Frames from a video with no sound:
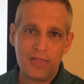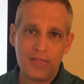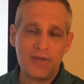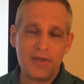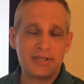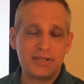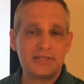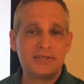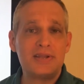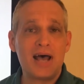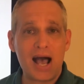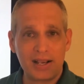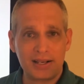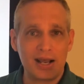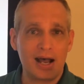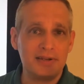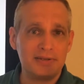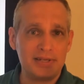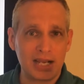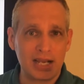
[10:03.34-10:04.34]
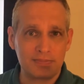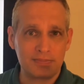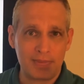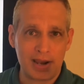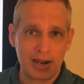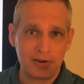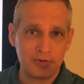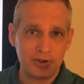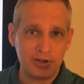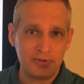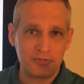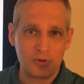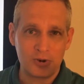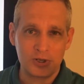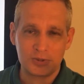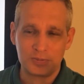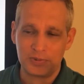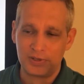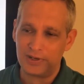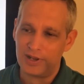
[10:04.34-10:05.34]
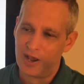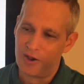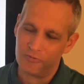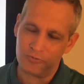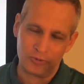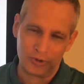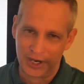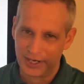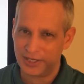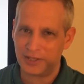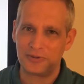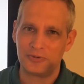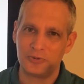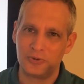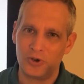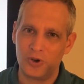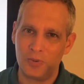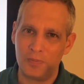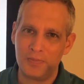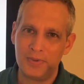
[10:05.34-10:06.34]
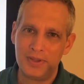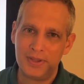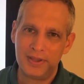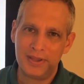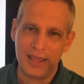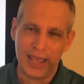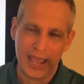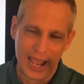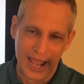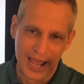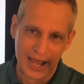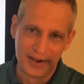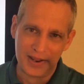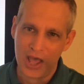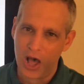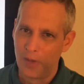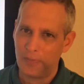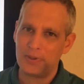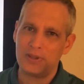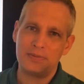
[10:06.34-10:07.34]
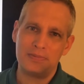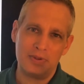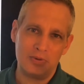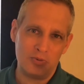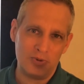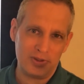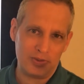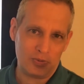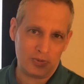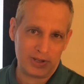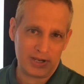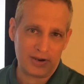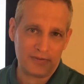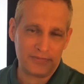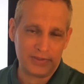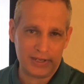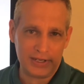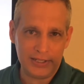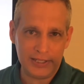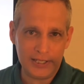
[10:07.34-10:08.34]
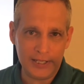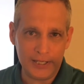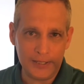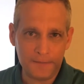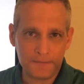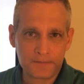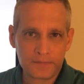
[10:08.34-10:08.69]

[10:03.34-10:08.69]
that does not contact my reinforcement of running in the room and helping them with whatever they need.